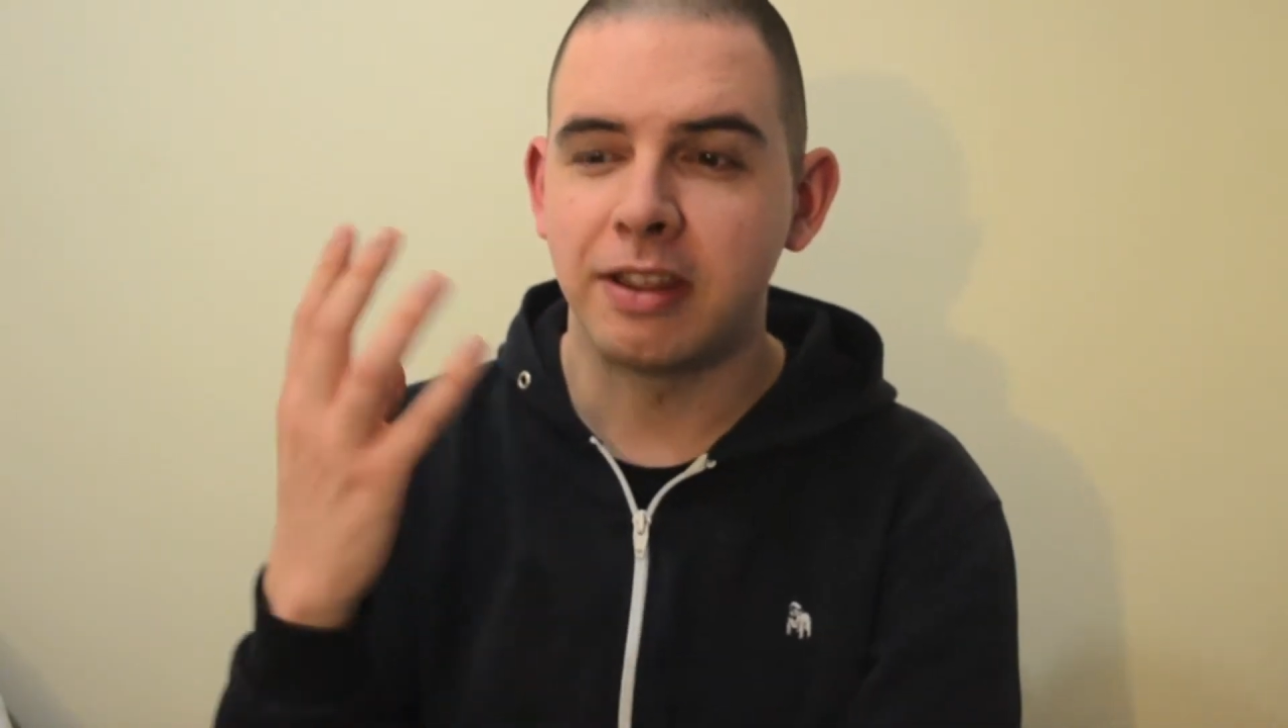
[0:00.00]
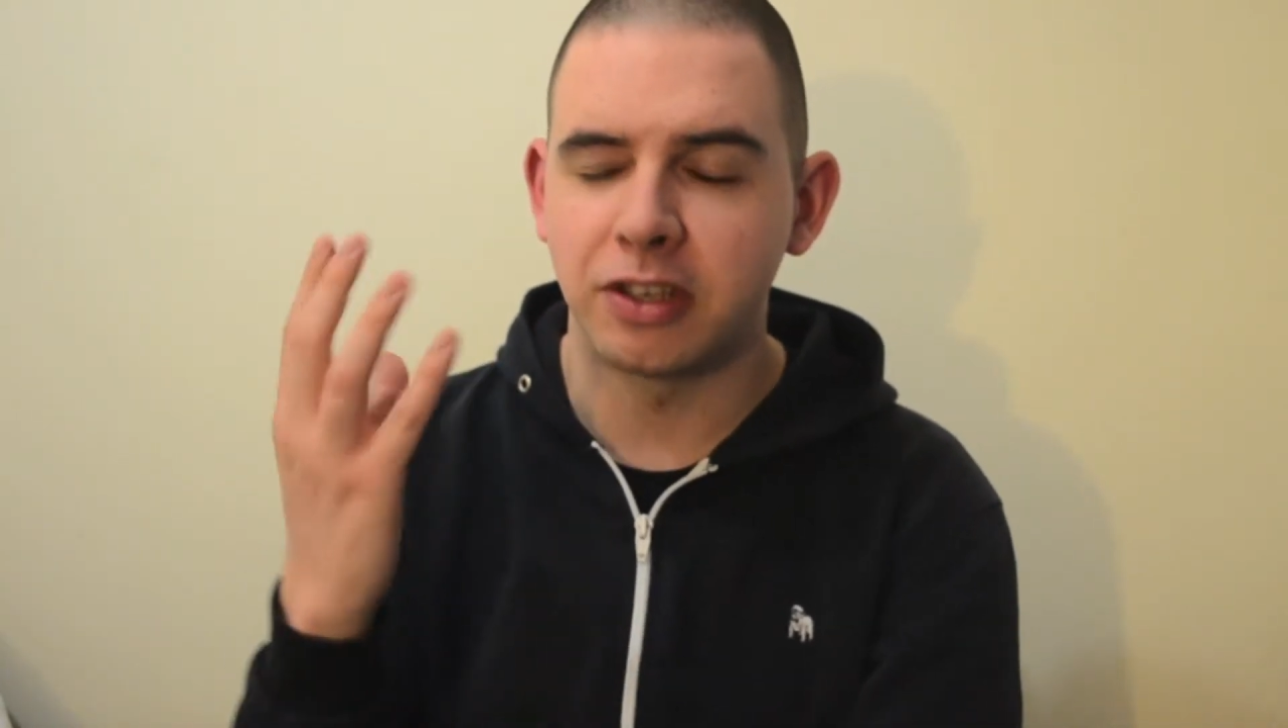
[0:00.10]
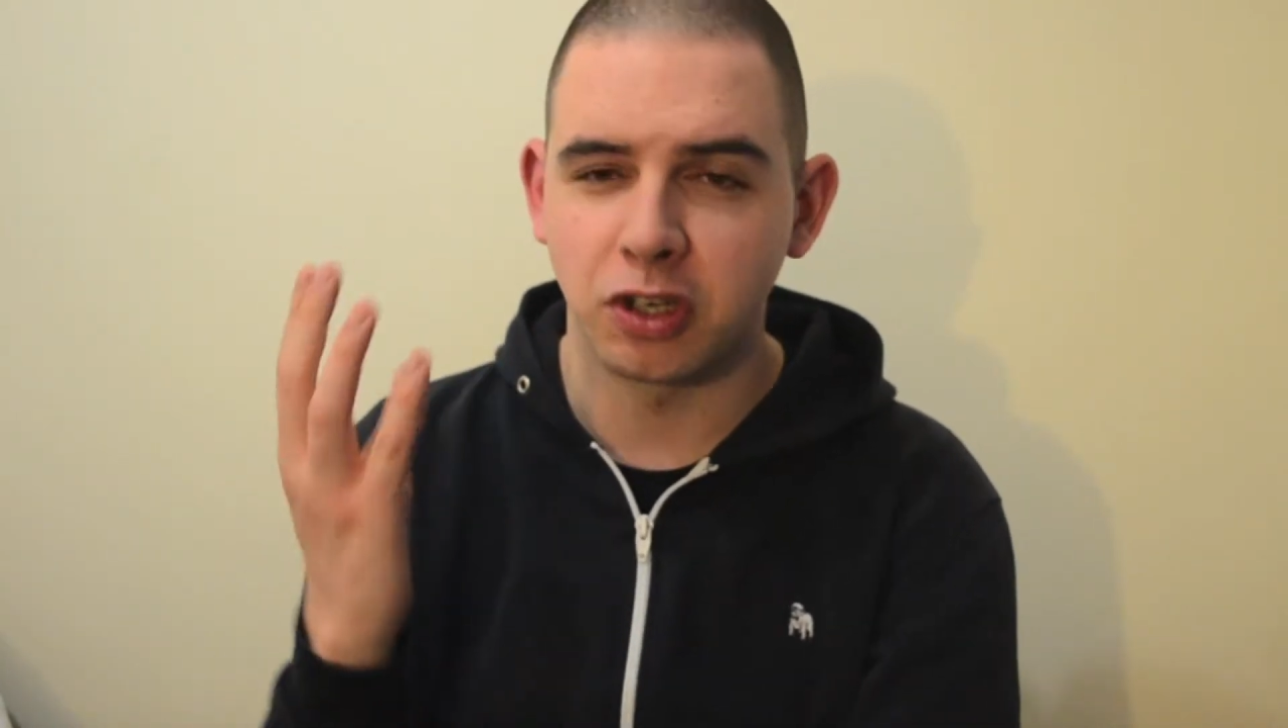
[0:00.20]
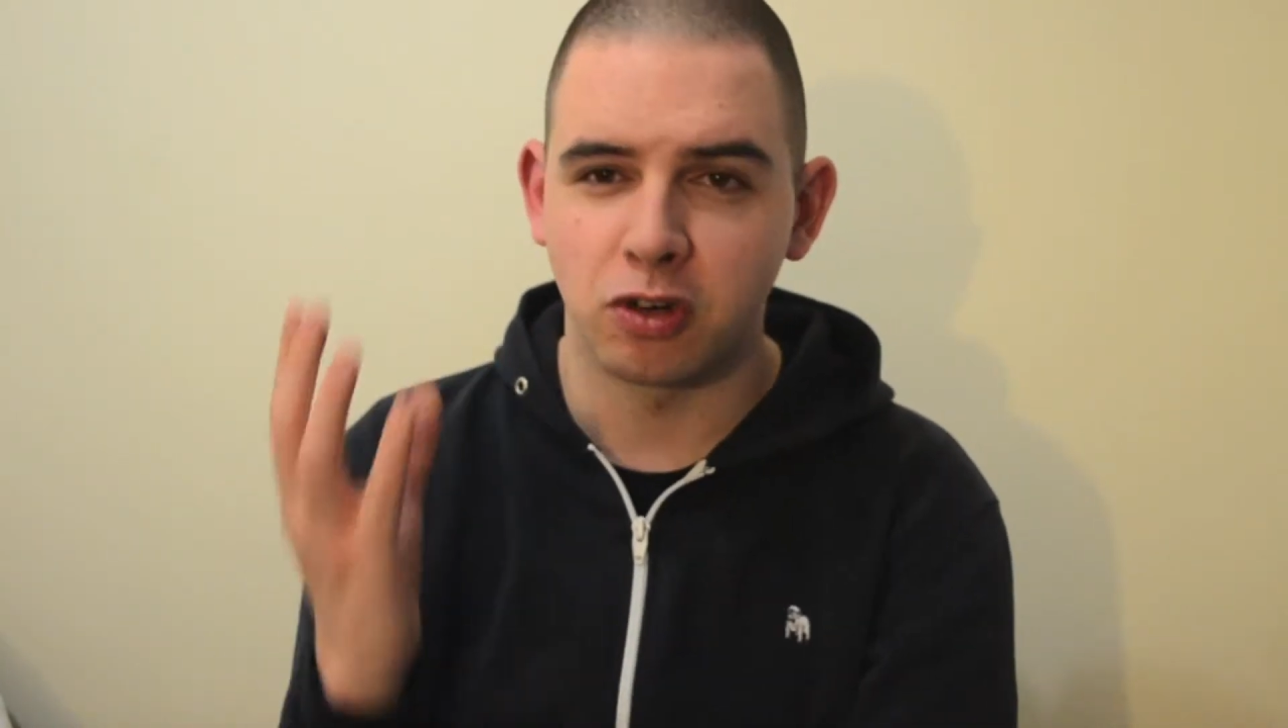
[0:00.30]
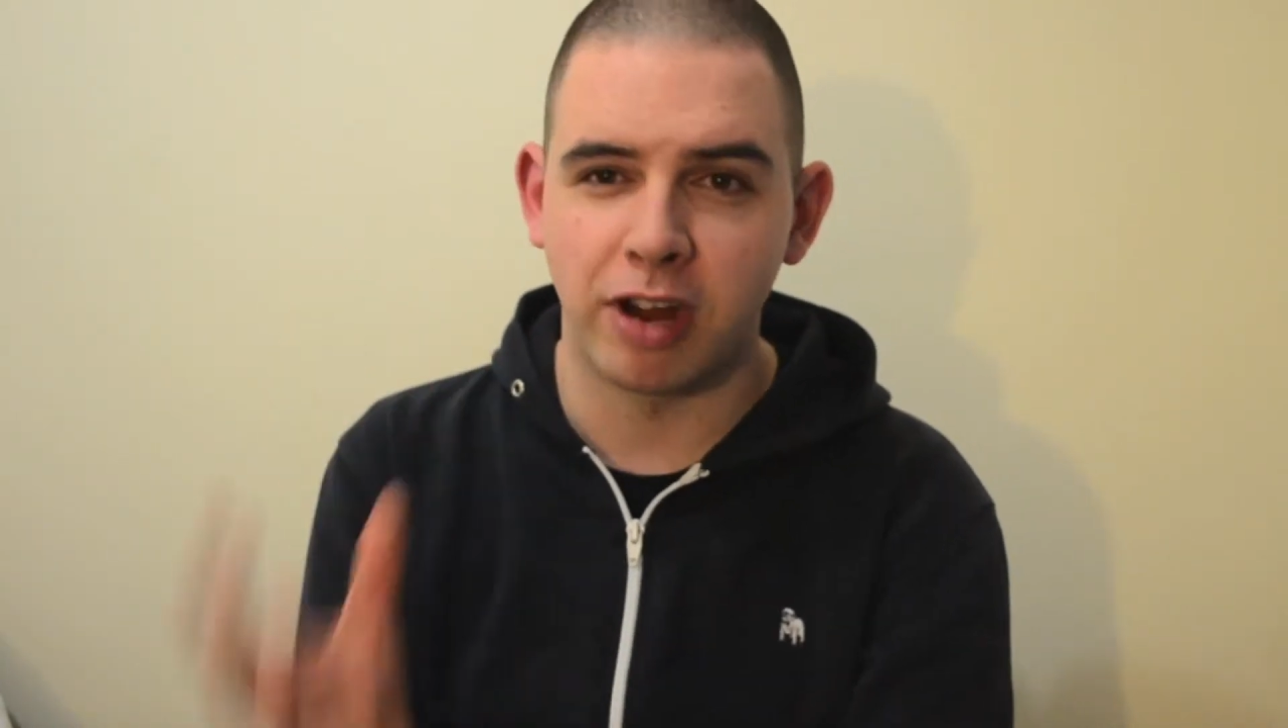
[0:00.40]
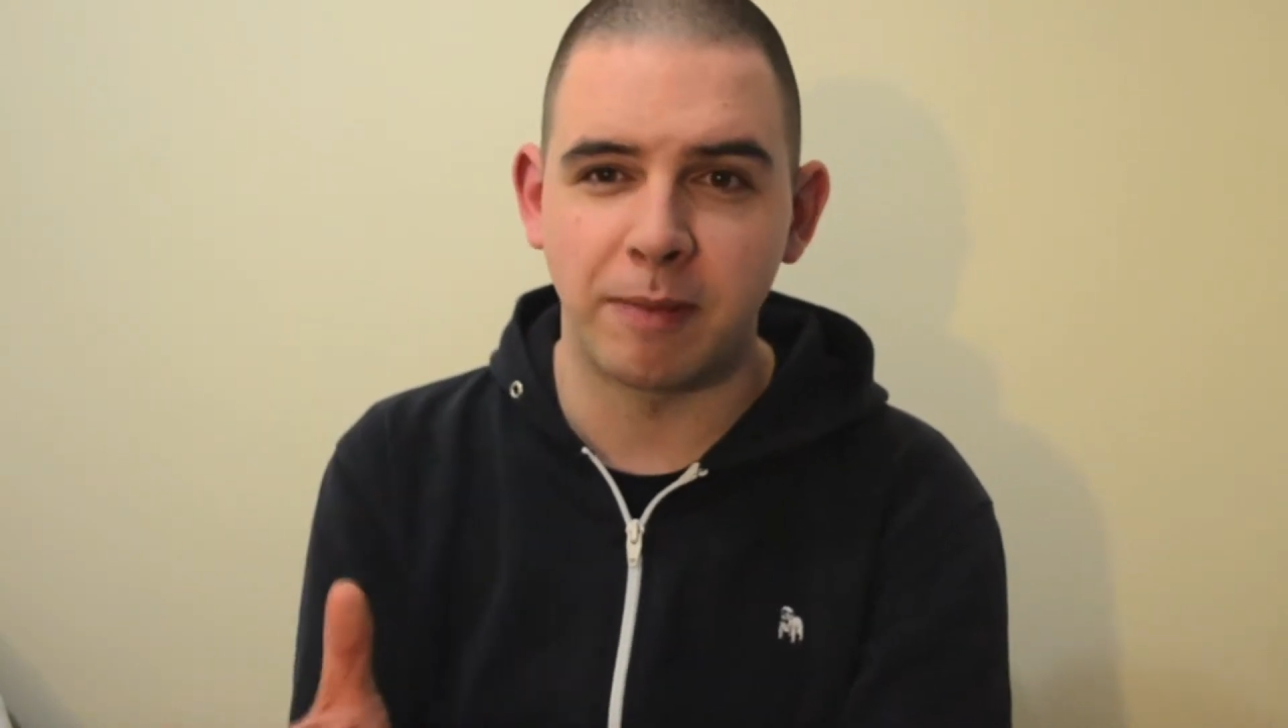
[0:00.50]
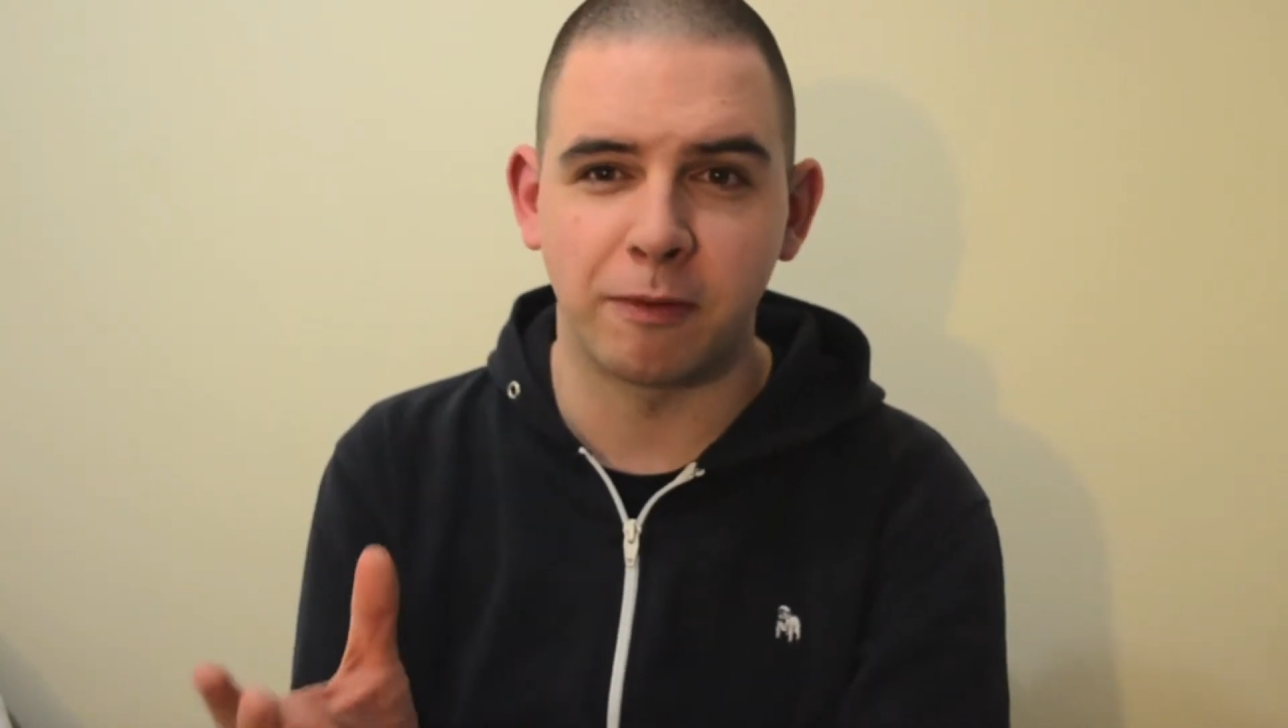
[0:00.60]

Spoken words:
There's a great